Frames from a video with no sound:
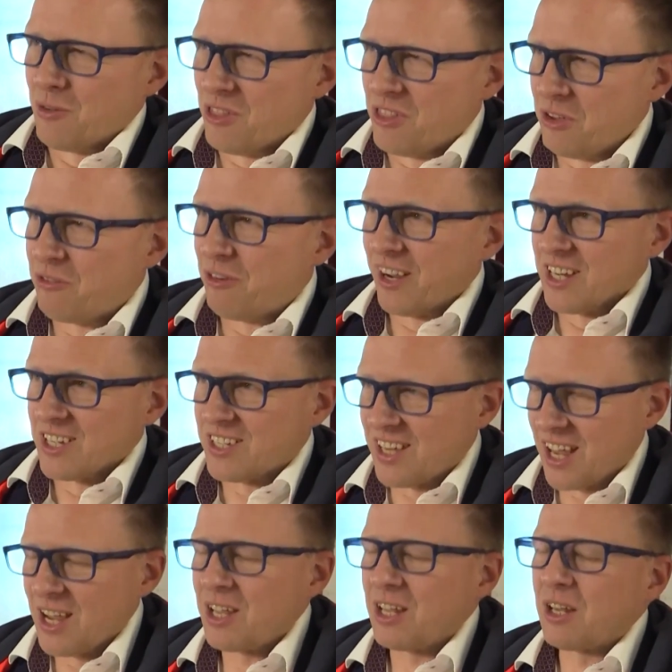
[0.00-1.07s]
The figures
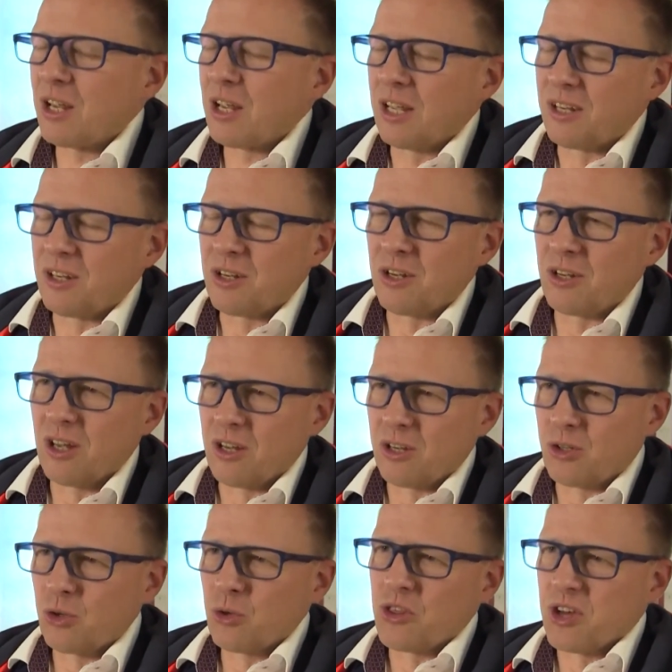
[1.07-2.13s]
say
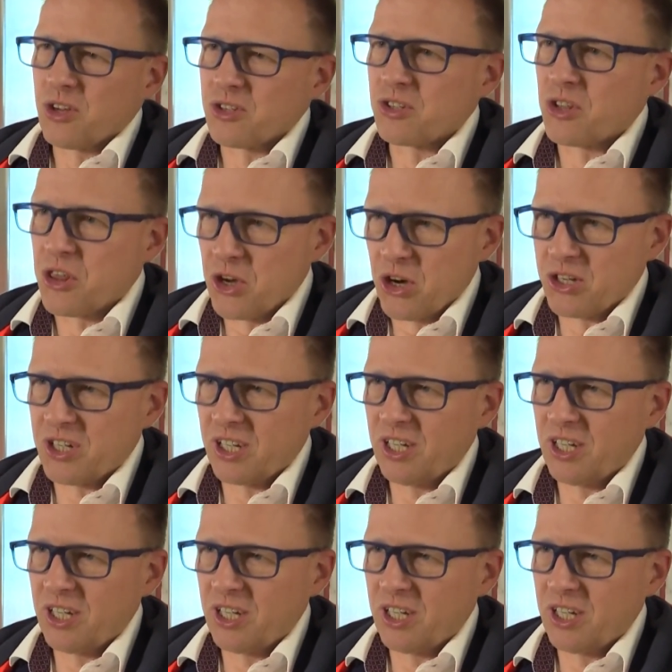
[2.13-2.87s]
in 2030